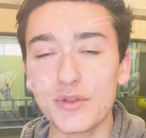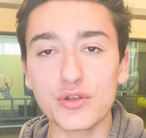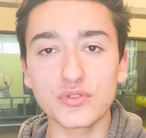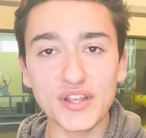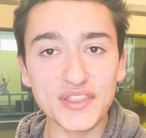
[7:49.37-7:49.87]
when
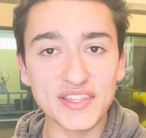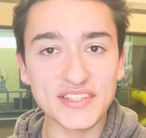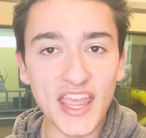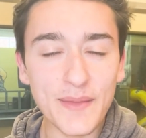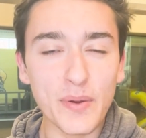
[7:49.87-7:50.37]
you look at the
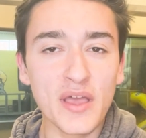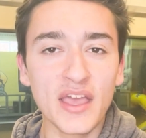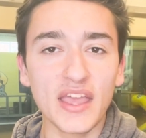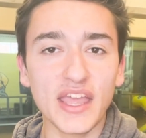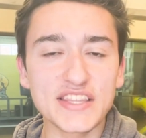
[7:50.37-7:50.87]
tape,
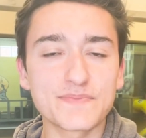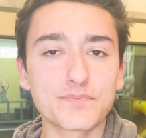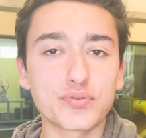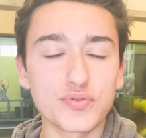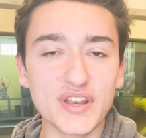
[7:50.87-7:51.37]
it's
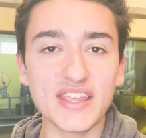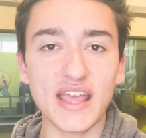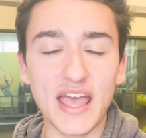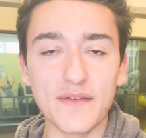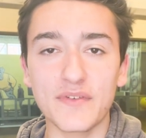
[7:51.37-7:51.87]
pretty
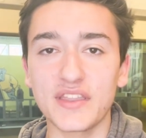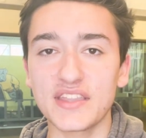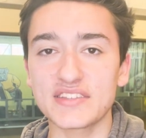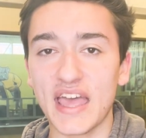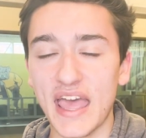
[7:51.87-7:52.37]

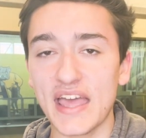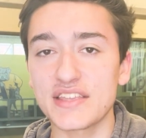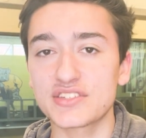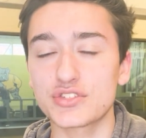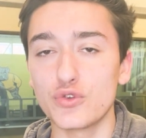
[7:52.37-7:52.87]
evident
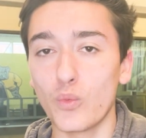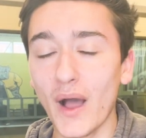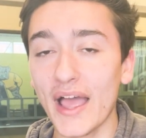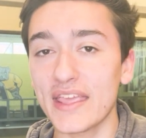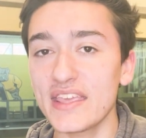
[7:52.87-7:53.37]
as to
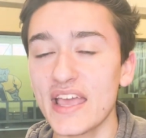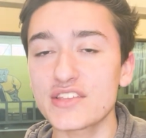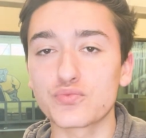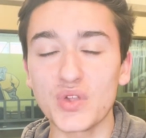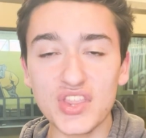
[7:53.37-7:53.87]
why. He has
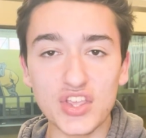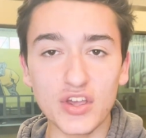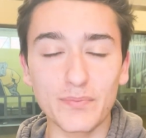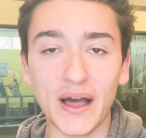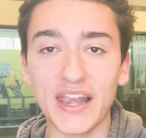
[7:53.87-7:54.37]
really
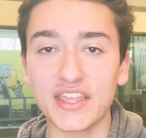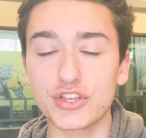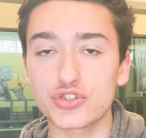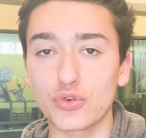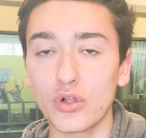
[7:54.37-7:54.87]
good body
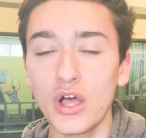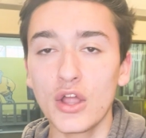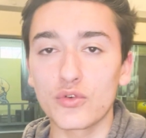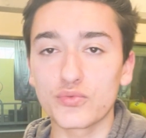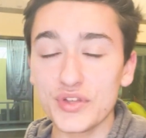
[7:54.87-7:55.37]
control,
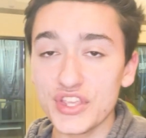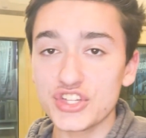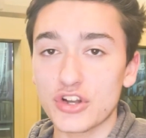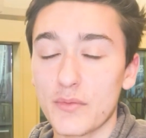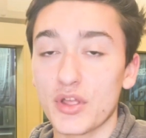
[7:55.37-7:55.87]
really
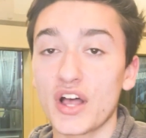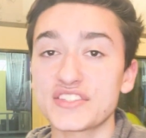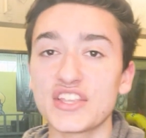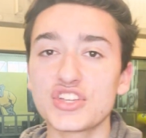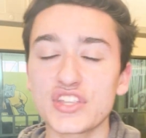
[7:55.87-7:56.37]
sharp cuts,
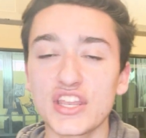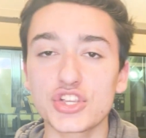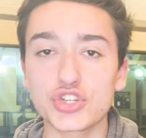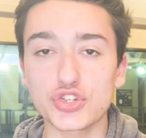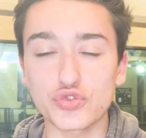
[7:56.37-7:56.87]
and just an
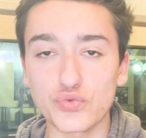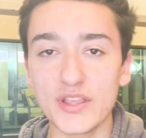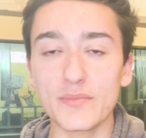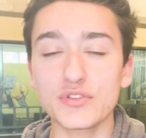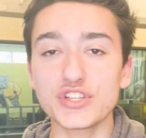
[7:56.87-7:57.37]

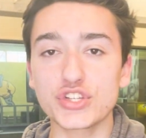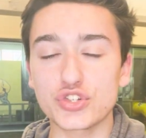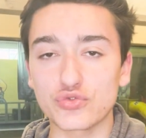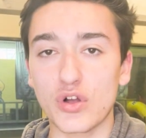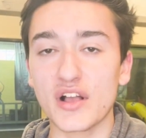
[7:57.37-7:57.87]
extremely
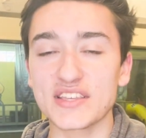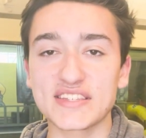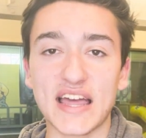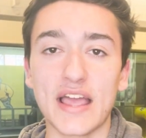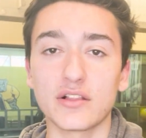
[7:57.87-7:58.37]
strong
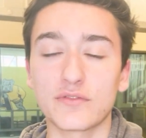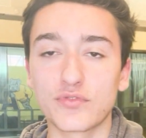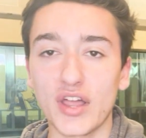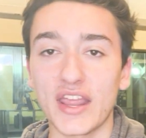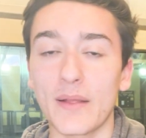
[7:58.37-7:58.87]
style of
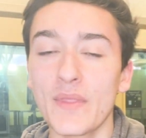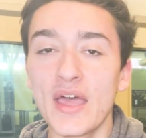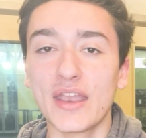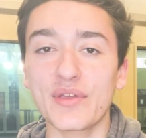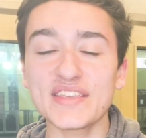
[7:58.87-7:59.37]
running.
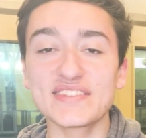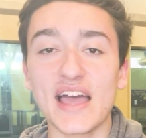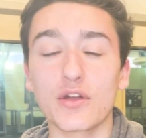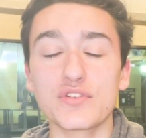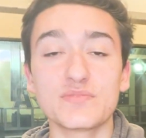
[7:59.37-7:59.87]
Now, he's
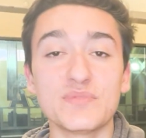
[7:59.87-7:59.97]
not going to